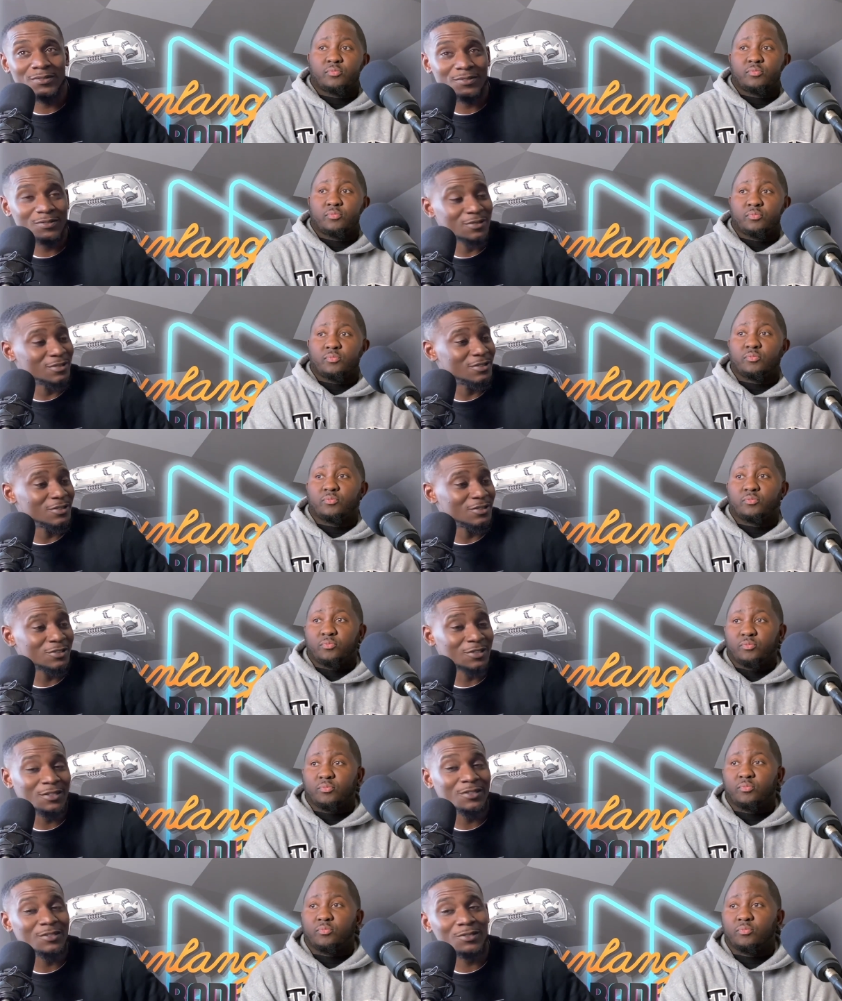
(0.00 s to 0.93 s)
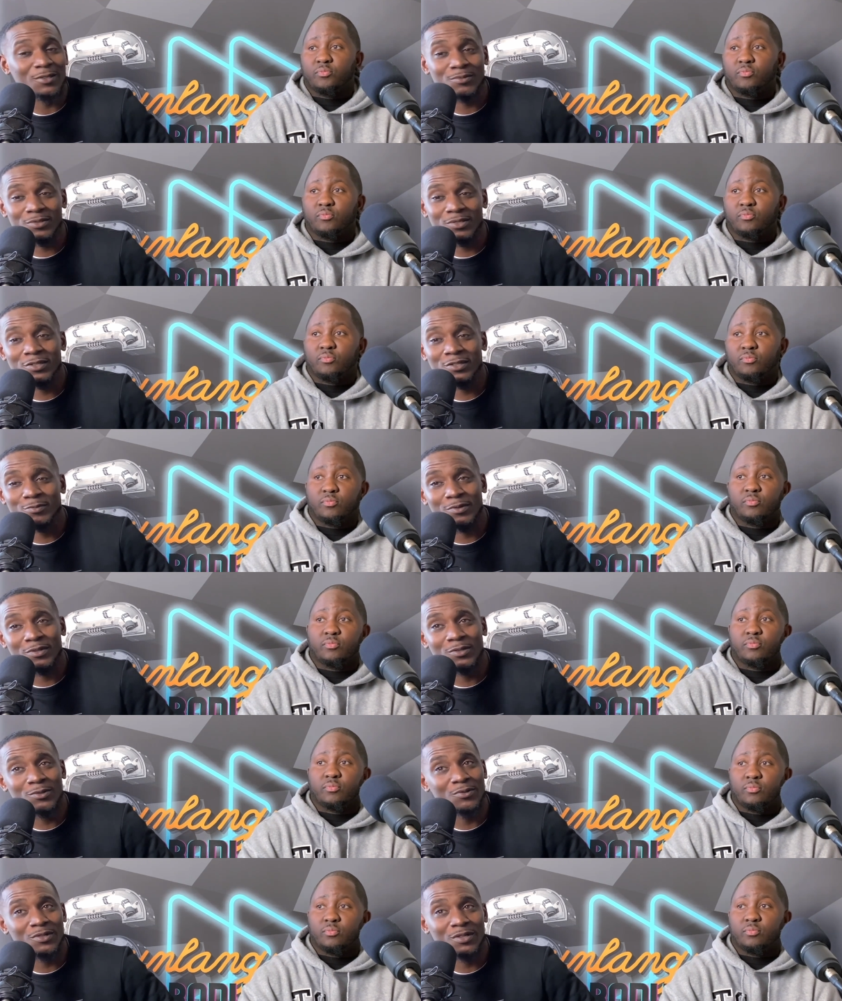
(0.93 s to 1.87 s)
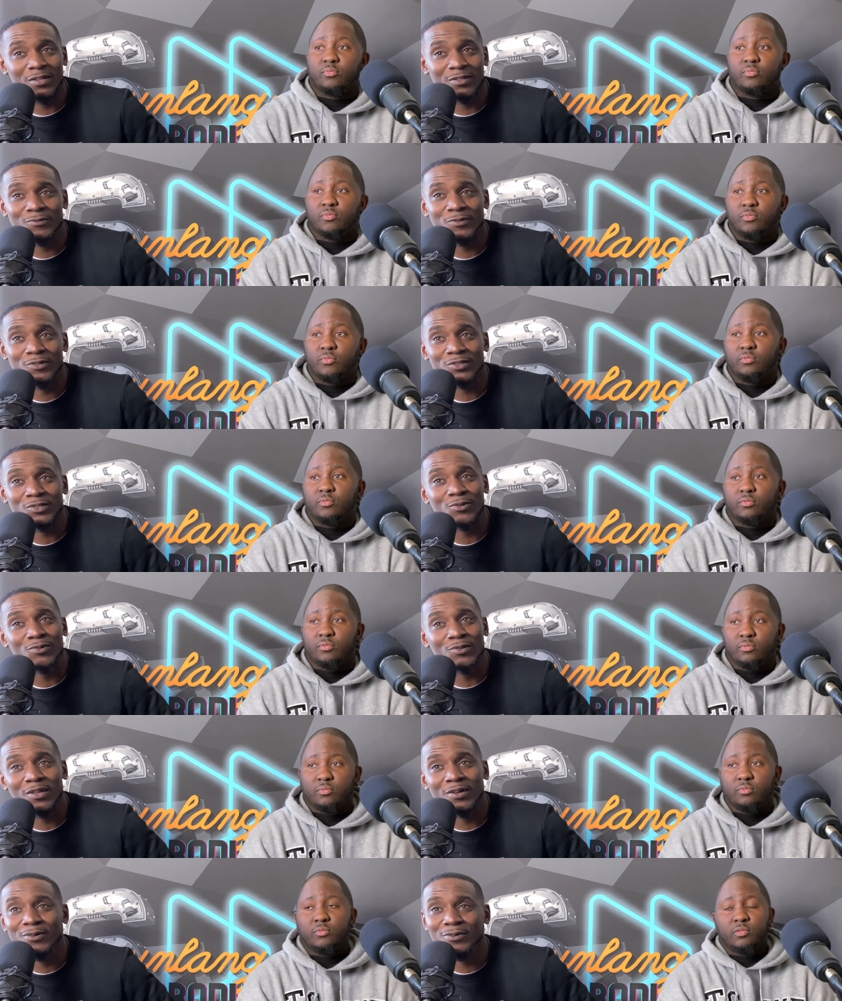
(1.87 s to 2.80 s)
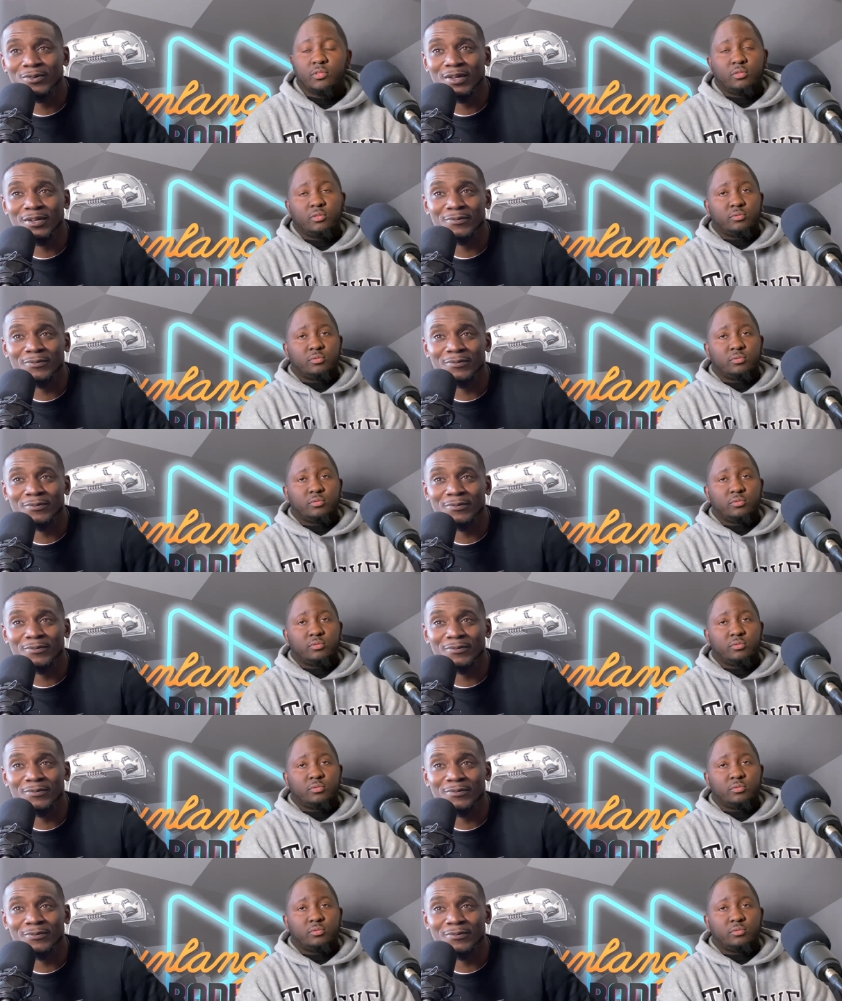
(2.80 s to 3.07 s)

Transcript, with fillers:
Speaker 1: mm-hmm. city, some cities been doing that for so long. Like, yeah.